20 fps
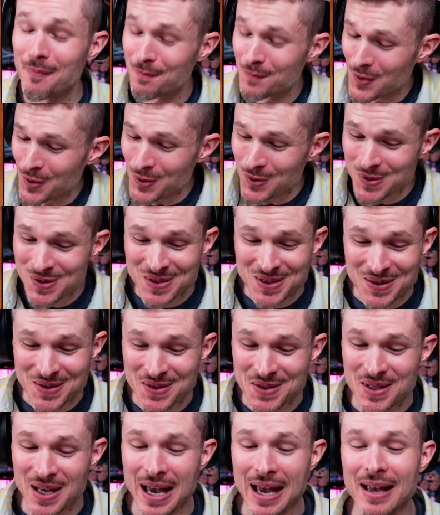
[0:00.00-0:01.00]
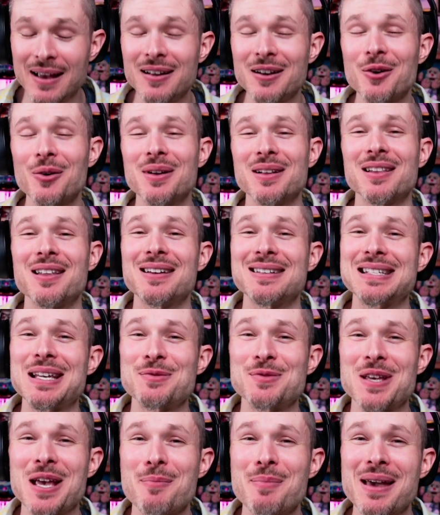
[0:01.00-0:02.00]
Who's to say? You know, a lot of
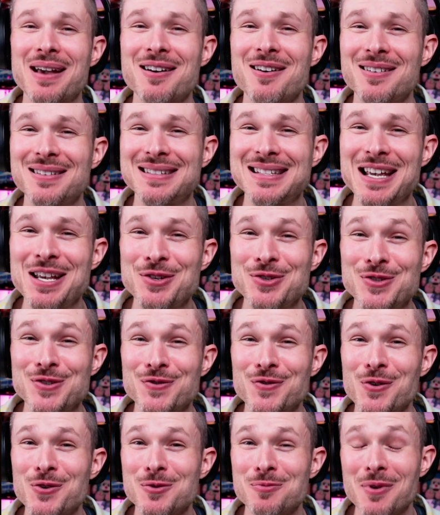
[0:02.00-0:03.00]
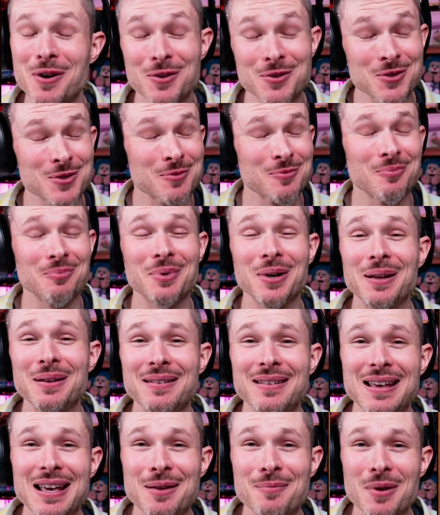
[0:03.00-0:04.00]
times you can't make connotations for as much, but
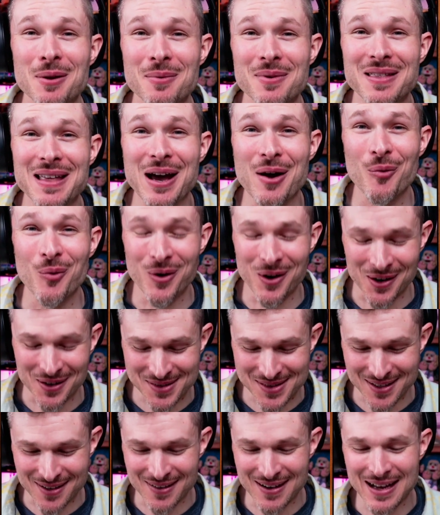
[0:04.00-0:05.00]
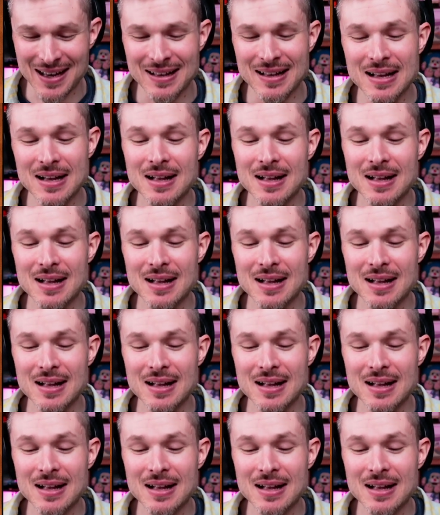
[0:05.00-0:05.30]
hey, maybe that works, all right?